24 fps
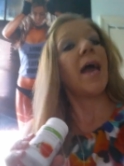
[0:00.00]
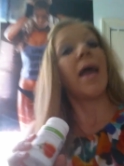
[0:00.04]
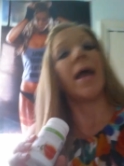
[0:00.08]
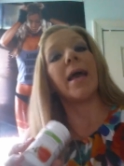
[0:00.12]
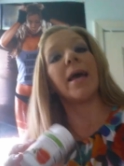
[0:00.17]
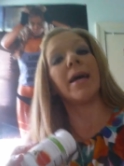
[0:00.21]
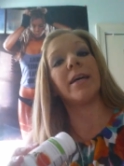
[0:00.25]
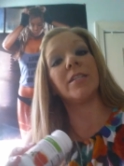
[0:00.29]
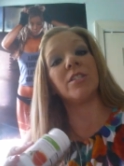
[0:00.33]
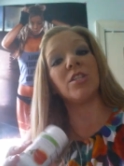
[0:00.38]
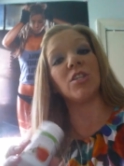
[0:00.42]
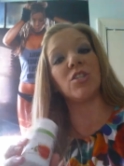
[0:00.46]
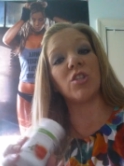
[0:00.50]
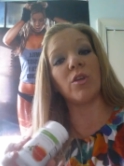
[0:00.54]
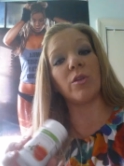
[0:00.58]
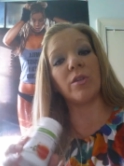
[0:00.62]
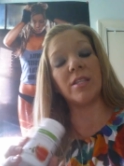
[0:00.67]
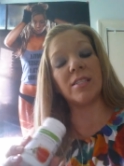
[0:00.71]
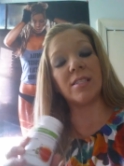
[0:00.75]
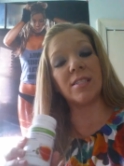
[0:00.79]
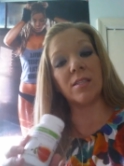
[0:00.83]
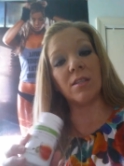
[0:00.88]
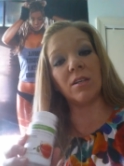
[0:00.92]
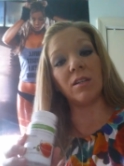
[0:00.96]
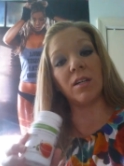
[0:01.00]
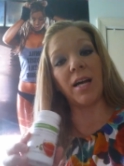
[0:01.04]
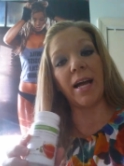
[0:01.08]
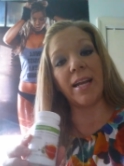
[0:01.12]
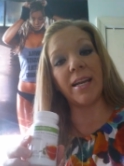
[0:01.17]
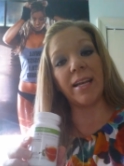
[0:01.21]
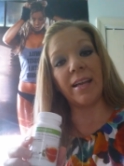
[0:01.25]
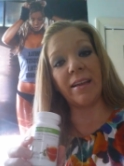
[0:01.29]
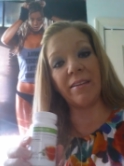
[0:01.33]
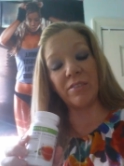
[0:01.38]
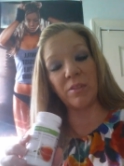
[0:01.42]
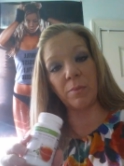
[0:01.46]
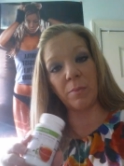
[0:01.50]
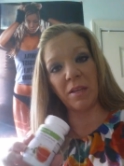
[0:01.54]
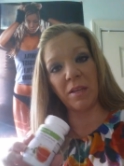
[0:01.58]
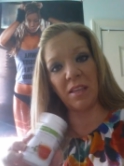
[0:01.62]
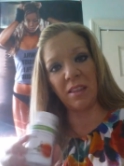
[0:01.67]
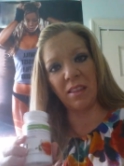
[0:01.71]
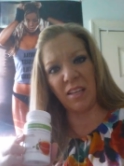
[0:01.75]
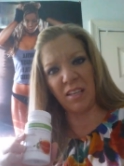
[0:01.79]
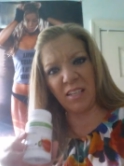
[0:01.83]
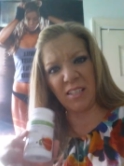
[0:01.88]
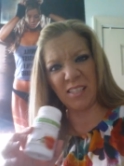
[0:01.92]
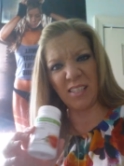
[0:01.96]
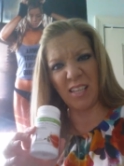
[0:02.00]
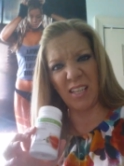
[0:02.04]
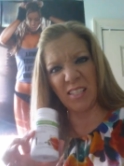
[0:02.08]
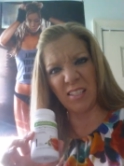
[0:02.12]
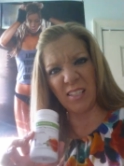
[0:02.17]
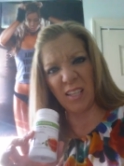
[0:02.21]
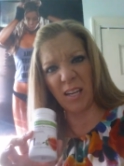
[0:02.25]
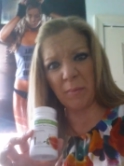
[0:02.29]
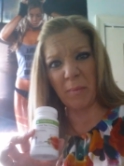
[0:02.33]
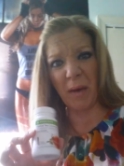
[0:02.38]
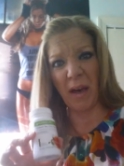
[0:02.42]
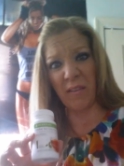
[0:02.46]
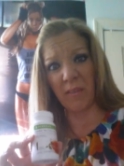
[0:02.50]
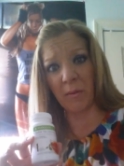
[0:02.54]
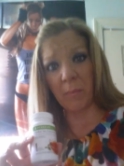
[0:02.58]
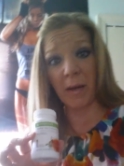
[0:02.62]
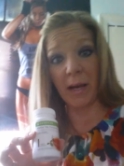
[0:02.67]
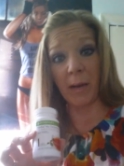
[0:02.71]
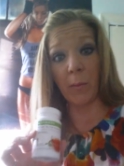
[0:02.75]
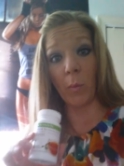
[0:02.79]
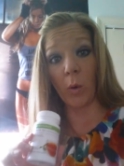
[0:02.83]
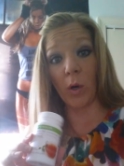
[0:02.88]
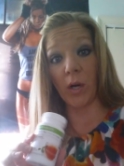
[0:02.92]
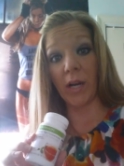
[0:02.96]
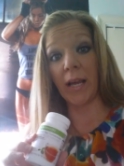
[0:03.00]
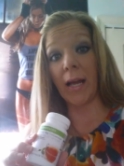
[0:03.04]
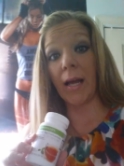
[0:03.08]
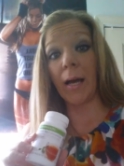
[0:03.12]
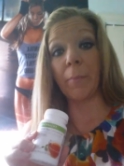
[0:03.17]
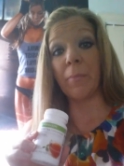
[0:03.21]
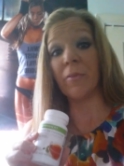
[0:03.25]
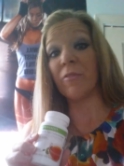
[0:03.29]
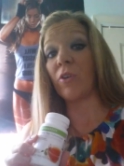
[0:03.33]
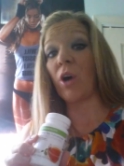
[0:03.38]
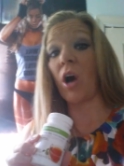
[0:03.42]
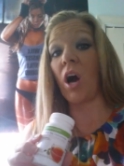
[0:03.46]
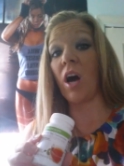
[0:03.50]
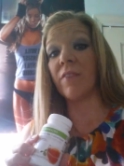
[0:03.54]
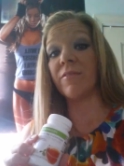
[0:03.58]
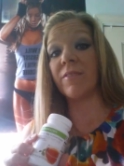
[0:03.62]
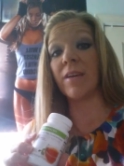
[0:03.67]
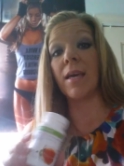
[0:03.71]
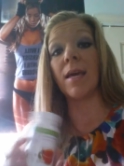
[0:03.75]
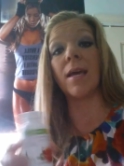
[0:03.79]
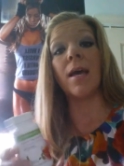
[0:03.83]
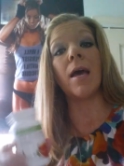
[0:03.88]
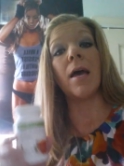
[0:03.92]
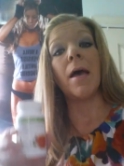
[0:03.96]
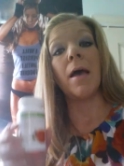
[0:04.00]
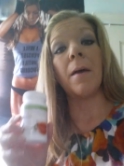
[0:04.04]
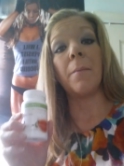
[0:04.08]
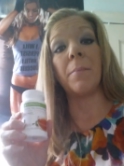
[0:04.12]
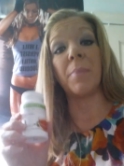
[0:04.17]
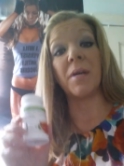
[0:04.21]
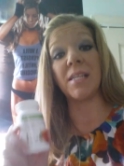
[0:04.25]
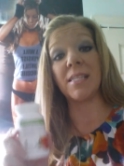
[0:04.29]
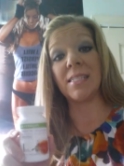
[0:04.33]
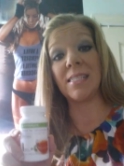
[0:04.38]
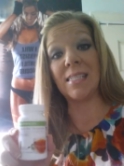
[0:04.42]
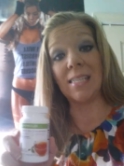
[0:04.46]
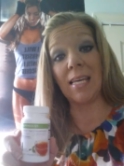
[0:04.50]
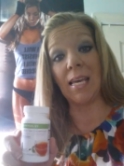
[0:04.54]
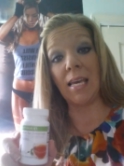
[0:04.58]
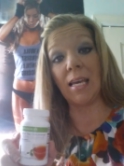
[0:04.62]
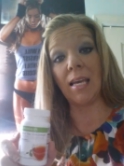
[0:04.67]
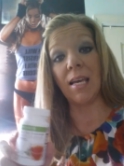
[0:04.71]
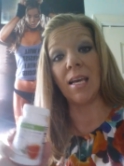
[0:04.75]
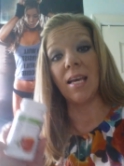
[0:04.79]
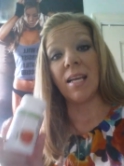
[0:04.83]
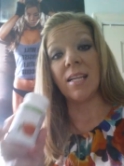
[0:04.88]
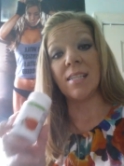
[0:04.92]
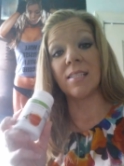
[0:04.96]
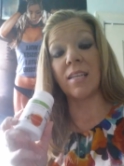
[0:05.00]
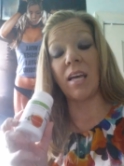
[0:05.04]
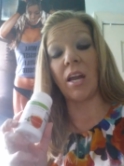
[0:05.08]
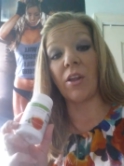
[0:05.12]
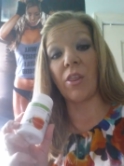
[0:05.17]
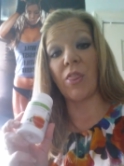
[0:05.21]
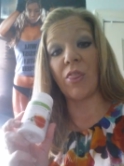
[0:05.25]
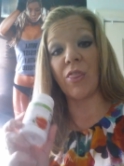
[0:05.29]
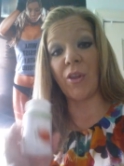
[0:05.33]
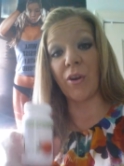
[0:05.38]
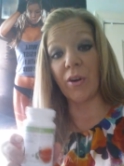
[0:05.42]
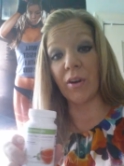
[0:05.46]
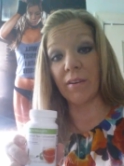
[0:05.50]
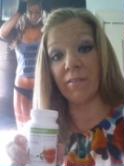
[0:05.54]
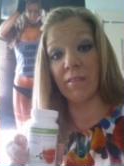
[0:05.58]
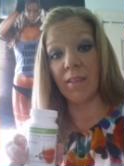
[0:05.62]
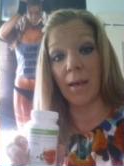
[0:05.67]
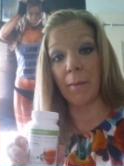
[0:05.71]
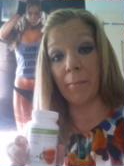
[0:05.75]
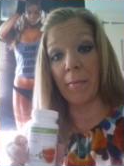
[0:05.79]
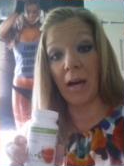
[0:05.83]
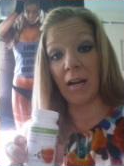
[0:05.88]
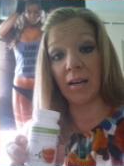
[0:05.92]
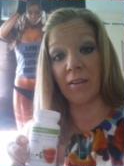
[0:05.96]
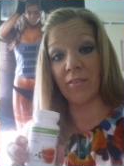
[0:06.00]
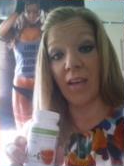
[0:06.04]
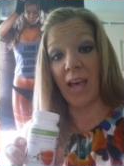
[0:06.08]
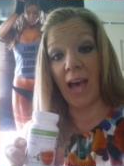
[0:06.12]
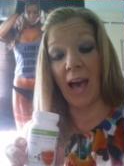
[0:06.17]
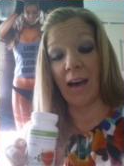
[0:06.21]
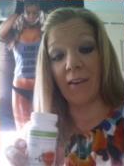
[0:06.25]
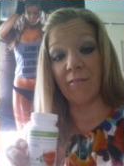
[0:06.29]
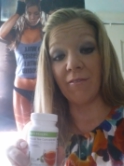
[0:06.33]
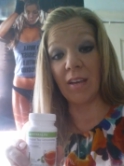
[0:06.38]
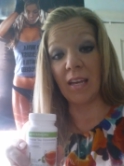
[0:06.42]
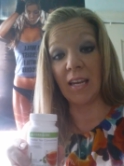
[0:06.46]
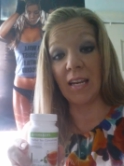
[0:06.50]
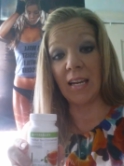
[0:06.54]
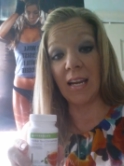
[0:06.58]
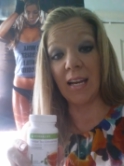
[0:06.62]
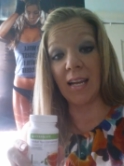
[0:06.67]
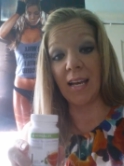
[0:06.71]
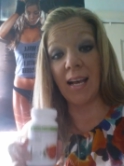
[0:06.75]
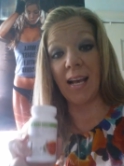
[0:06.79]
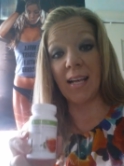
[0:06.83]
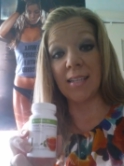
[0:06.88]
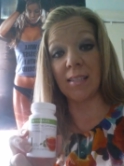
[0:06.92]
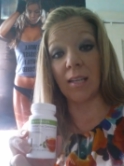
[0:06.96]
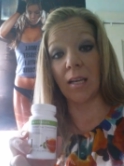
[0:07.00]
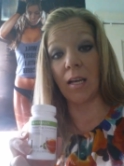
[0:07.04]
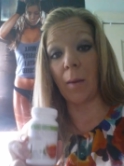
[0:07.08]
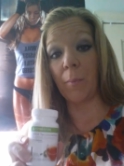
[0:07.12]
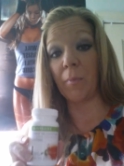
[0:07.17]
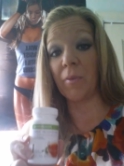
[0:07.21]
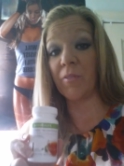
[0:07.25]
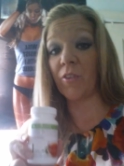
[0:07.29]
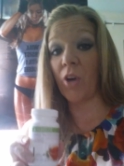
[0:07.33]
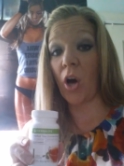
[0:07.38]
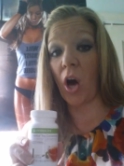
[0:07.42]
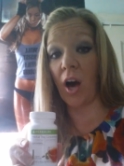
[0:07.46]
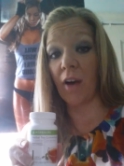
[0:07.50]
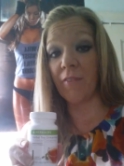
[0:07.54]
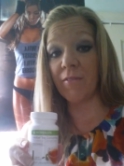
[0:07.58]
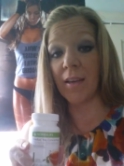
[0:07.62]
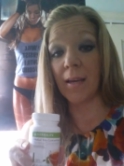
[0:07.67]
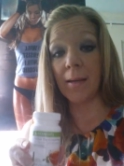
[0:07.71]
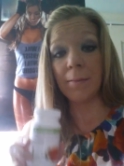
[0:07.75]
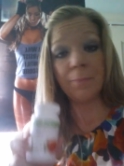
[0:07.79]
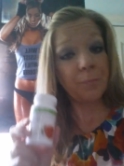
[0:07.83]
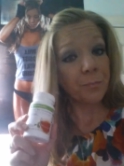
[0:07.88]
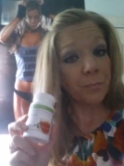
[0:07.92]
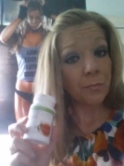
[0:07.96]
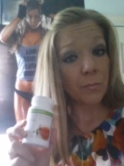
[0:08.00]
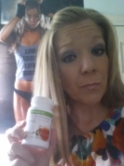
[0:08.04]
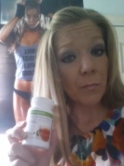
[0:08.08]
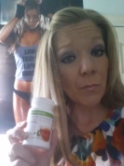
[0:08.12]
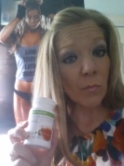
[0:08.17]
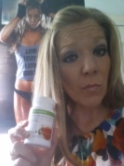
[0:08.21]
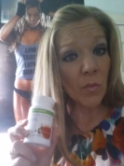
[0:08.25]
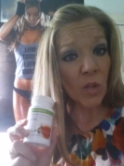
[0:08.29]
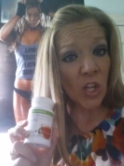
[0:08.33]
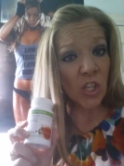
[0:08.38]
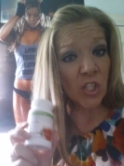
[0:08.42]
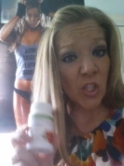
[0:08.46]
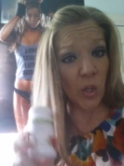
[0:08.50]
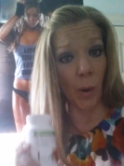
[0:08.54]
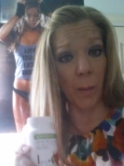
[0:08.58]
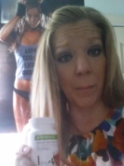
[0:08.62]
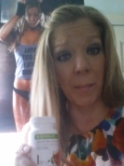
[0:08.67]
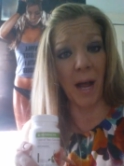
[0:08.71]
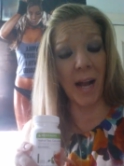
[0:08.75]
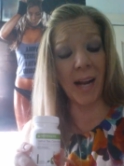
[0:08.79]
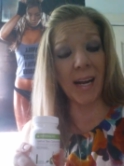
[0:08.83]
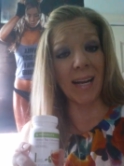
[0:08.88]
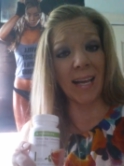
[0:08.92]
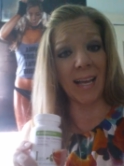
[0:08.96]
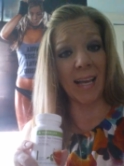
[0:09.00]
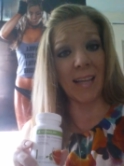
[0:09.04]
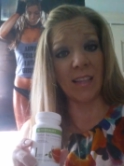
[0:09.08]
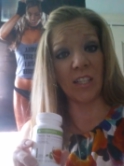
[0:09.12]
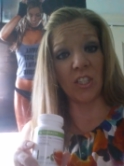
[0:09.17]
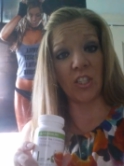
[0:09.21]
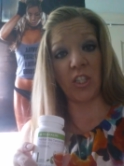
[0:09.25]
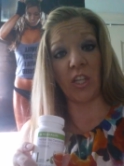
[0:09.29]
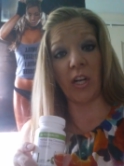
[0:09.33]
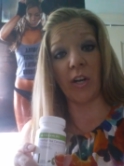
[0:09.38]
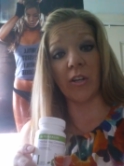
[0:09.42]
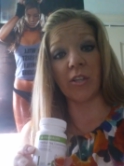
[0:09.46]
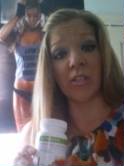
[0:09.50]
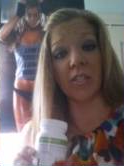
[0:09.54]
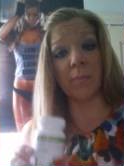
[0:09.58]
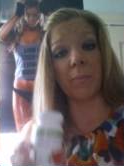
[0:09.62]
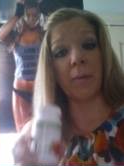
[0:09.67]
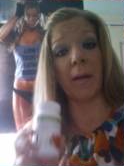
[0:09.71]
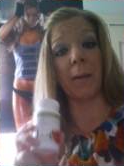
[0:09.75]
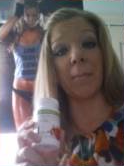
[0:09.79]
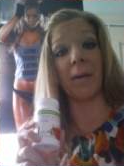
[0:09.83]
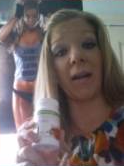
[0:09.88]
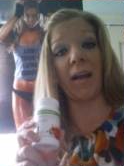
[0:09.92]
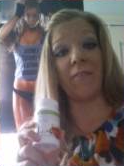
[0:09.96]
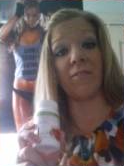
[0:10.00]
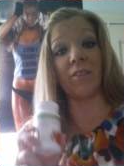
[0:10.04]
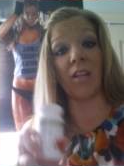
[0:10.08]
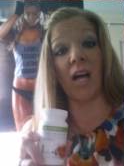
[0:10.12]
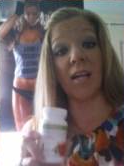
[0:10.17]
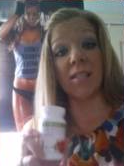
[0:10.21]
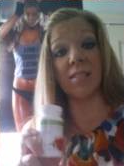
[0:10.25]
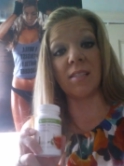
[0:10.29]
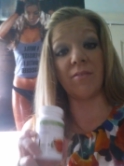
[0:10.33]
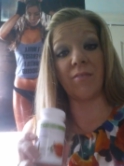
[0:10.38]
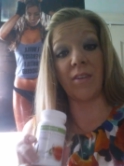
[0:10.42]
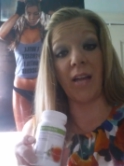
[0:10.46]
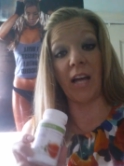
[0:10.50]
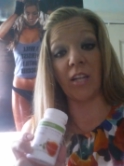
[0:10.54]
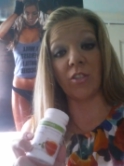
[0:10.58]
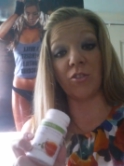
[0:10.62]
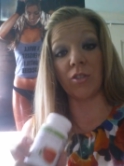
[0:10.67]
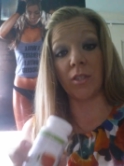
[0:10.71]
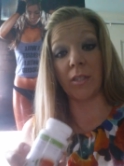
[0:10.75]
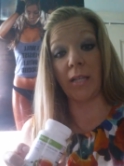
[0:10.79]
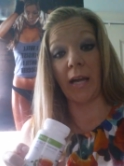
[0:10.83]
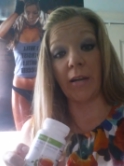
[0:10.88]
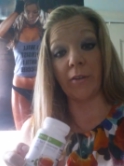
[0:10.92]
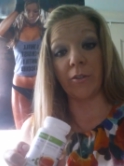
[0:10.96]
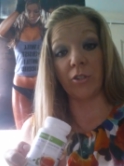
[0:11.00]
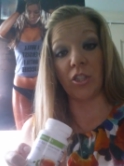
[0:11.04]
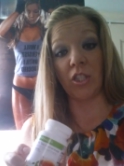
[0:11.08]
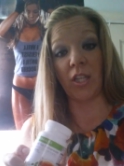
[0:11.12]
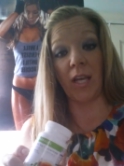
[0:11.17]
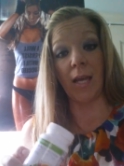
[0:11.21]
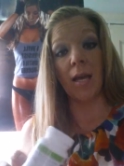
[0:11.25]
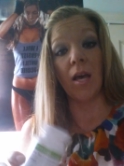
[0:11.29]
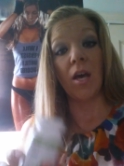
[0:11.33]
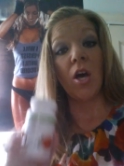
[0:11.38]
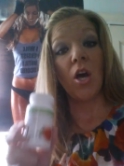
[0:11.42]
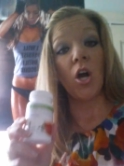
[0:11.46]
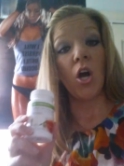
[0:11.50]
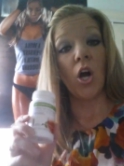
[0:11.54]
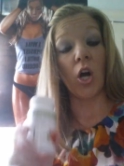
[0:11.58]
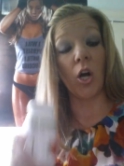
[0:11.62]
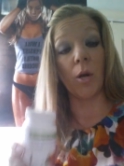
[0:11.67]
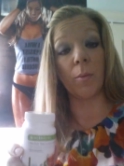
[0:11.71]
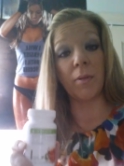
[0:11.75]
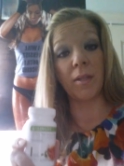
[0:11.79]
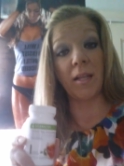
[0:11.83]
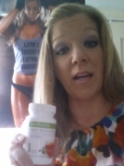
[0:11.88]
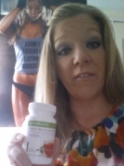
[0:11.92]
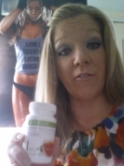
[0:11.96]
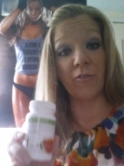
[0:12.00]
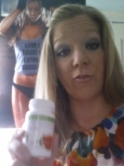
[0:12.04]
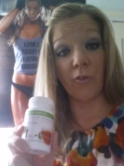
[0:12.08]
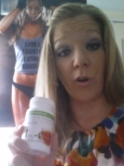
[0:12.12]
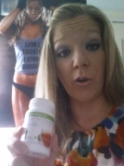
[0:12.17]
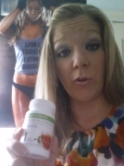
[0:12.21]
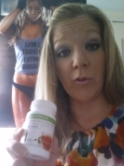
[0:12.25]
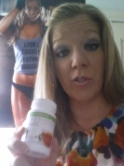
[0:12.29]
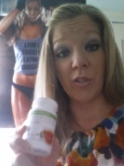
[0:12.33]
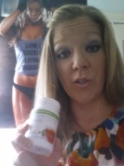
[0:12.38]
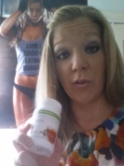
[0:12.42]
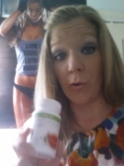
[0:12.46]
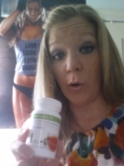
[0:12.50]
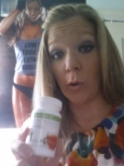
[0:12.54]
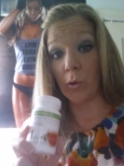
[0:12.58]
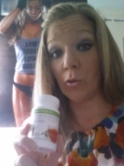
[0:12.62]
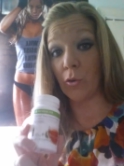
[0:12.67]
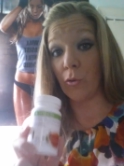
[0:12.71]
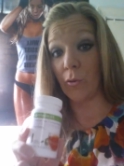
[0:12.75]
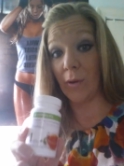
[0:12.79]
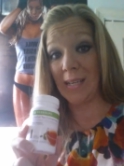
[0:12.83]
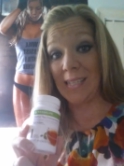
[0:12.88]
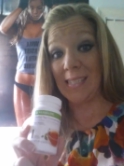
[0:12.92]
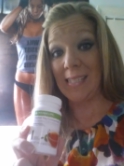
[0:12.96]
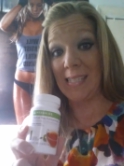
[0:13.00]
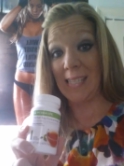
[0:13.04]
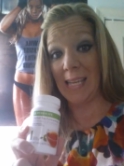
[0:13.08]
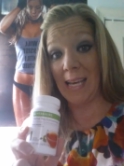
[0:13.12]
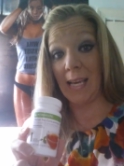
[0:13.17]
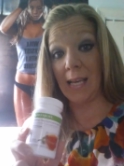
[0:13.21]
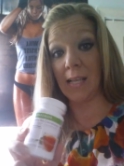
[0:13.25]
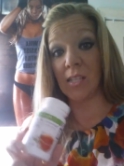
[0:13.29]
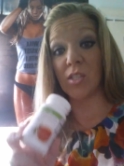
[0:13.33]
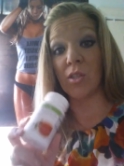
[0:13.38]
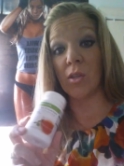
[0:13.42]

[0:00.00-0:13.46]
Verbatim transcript: And so this still kind of gives me the sense that I'm having my morning cup of coffee, but it's tea. It's got a third of the amount of caffeine in it as a cup of coffee. So I'm not going to get the jitters, but I'm going to have lots of natural energy. Herbalife grows their own green tea.